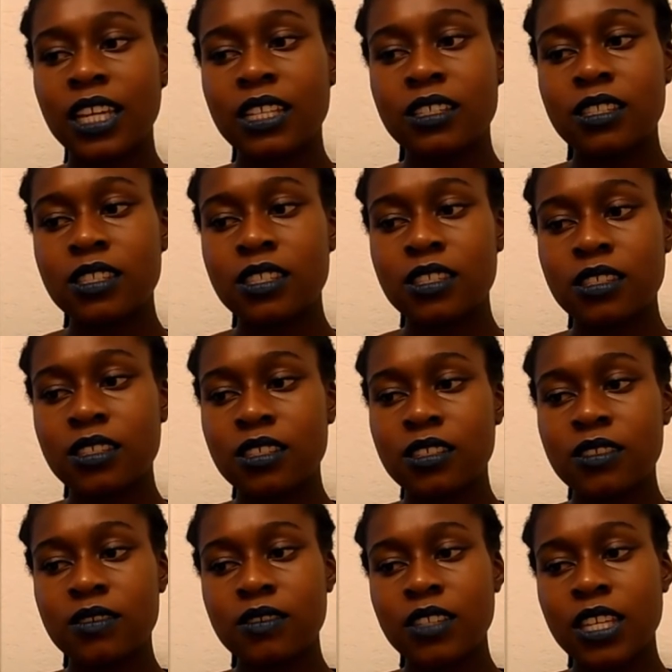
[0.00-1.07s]

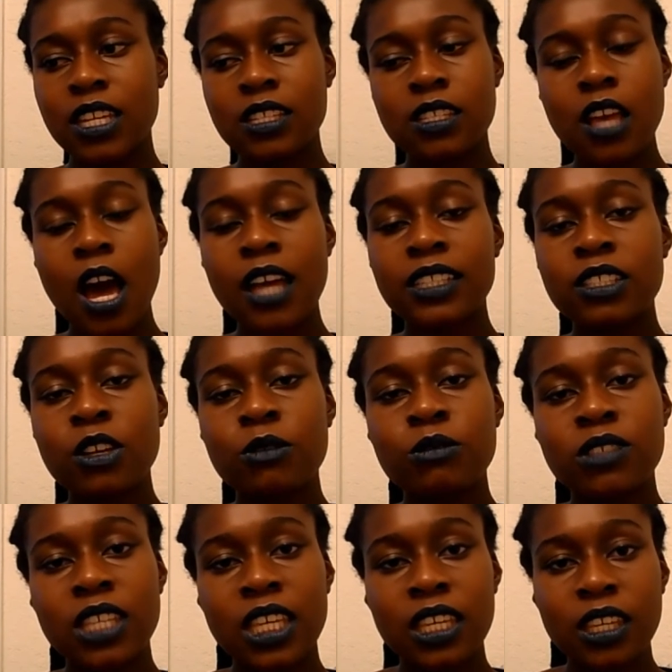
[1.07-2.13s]
I
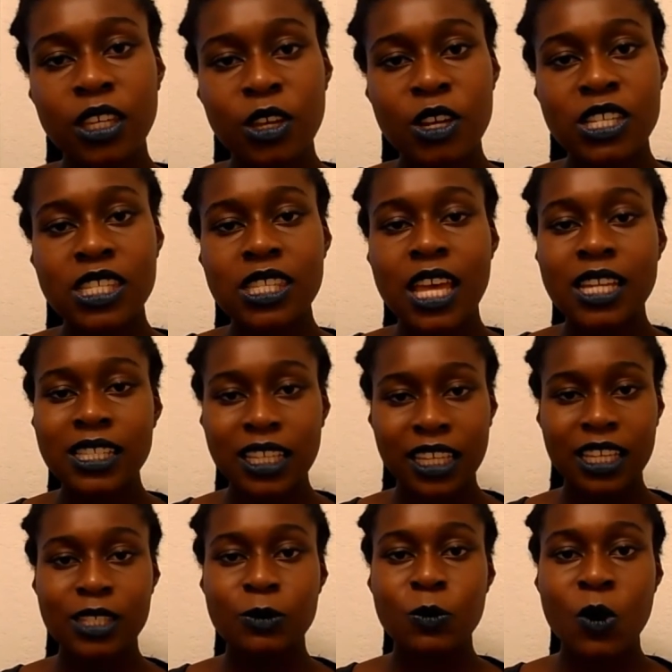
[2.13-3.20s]
don't think your
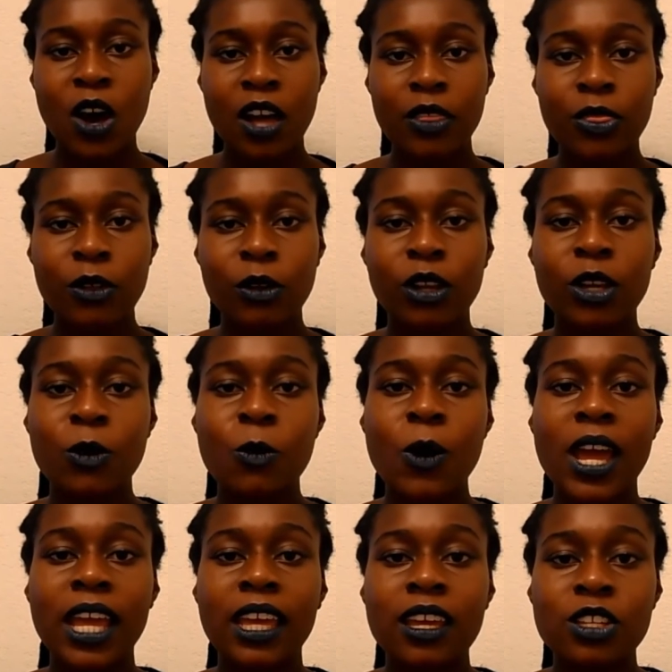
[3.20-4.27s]
aesthetic is worth throwing
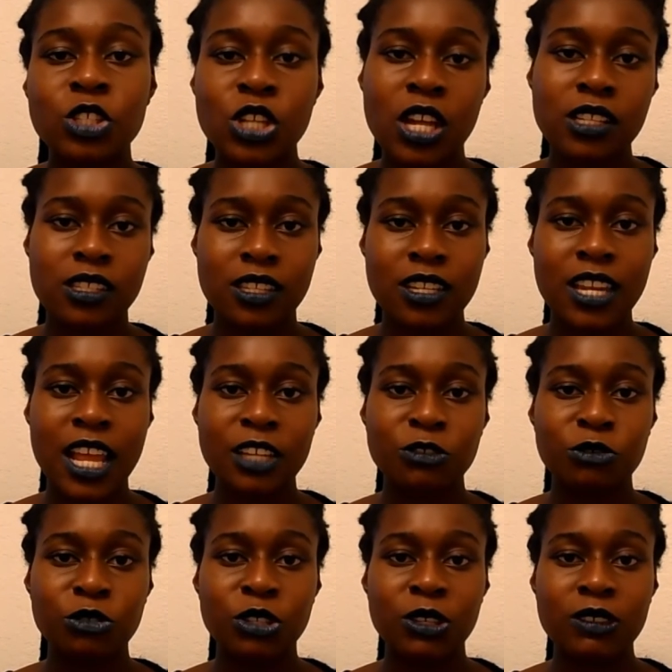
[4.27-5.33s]
away a chance at
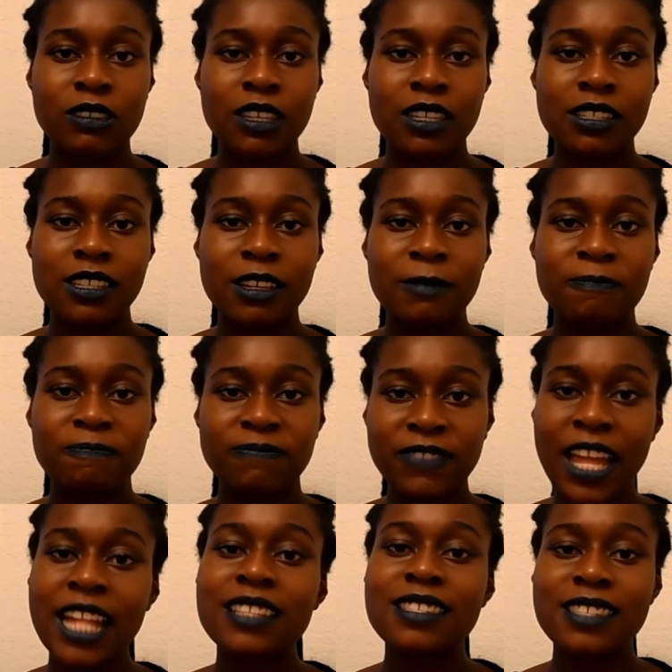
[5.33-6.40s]
National Youth Theatre.
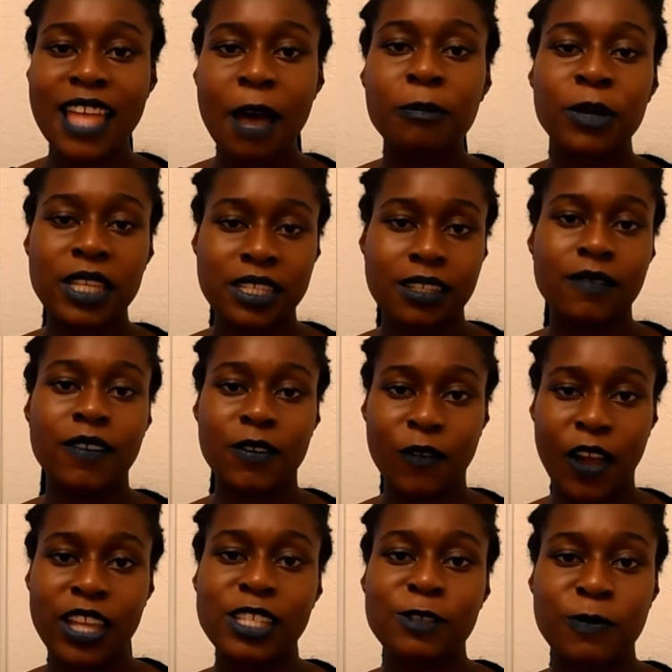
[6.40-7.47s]
That's that piece of
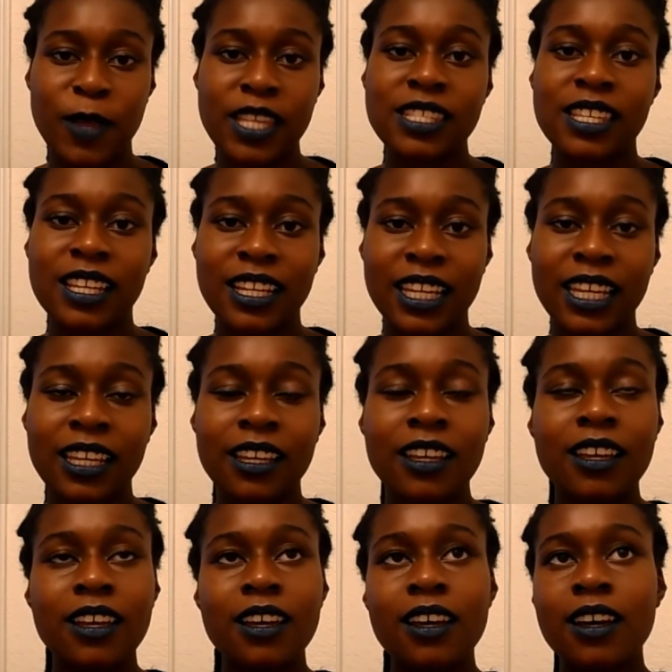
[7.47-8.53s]
advice, basically.
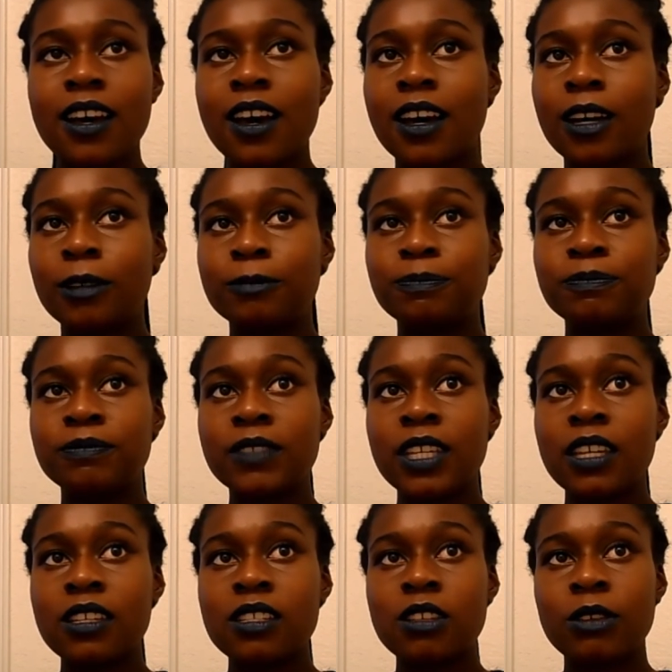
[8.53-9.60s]

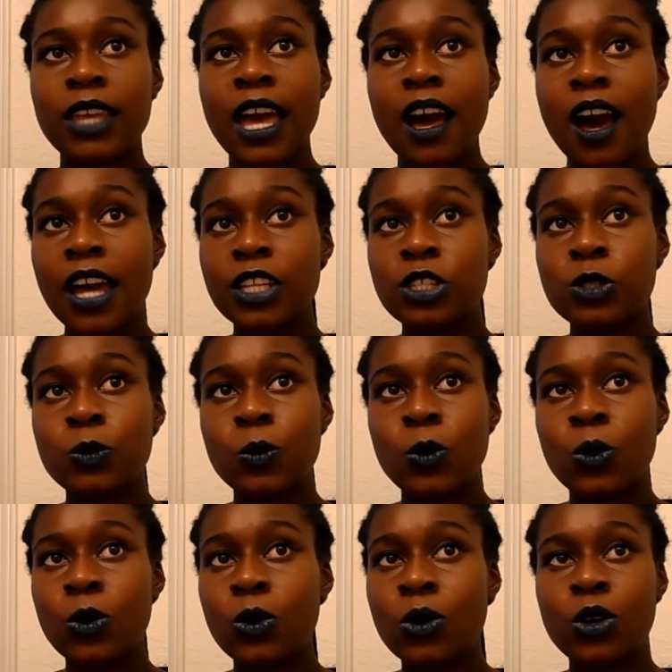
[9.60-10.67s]
So yeah, I just
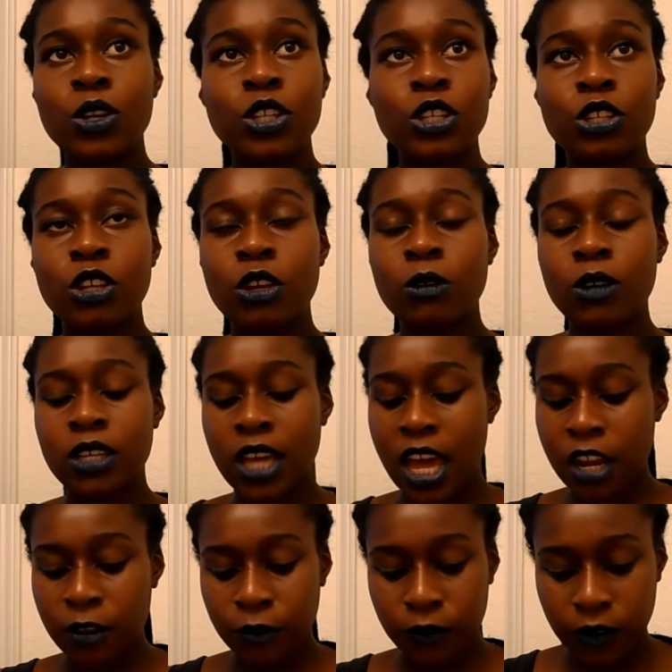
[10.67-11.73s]
wore, you know, a
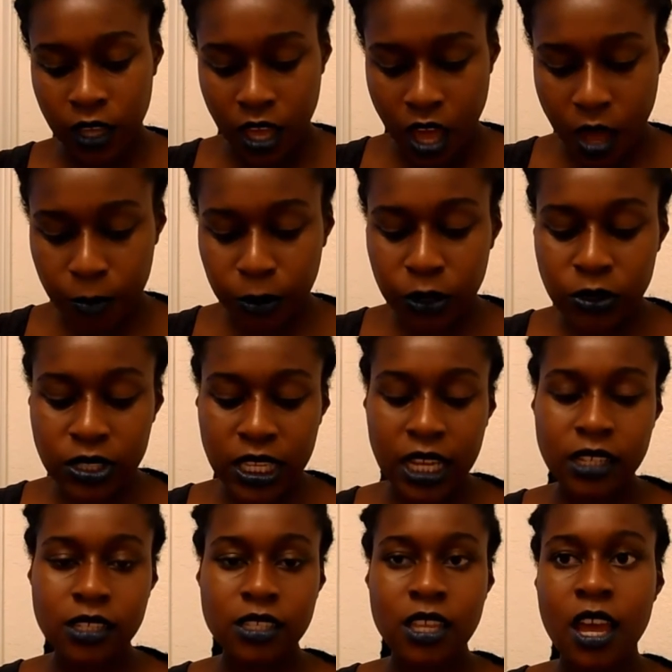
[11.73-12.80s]
kind of a blue
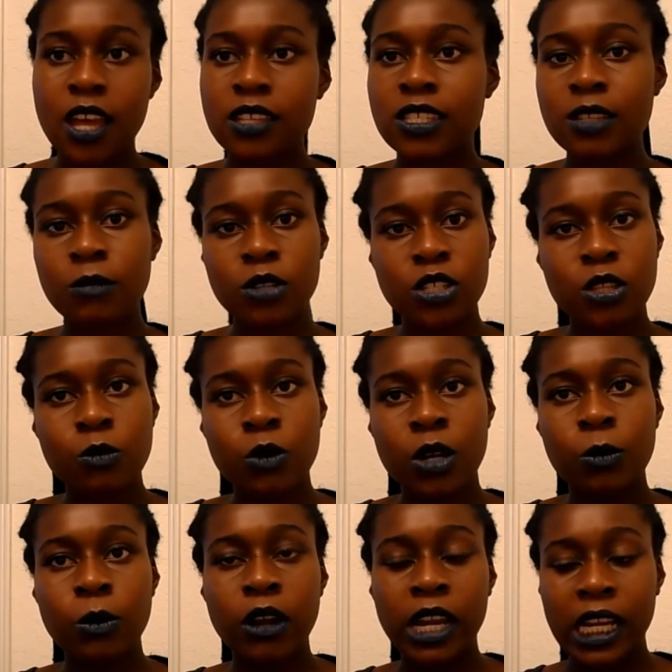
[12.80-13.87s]
skater skirt, similar to the
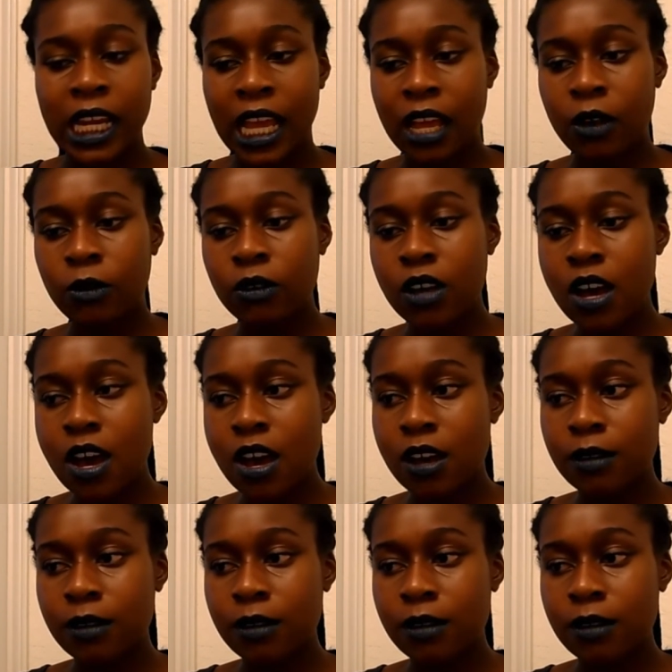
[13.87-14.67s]
one I'm wearing now.